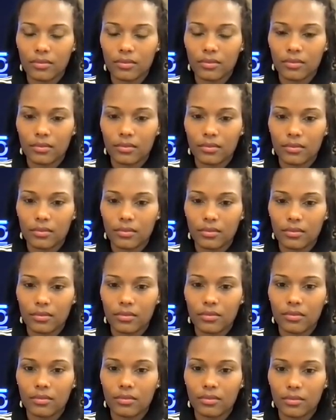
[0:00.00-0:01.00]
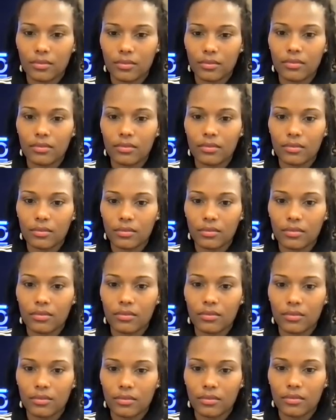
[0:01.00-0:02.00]

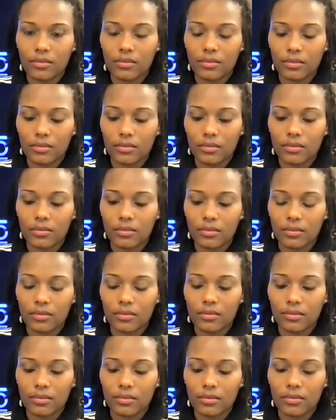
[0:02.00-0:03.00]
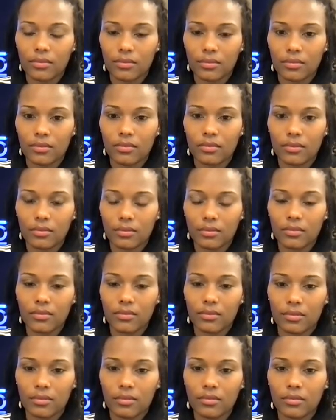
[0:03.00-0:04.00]

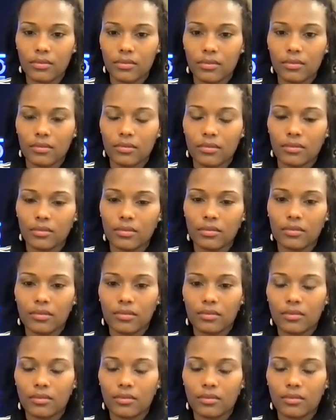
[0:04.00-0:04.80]
The person shown says nothing.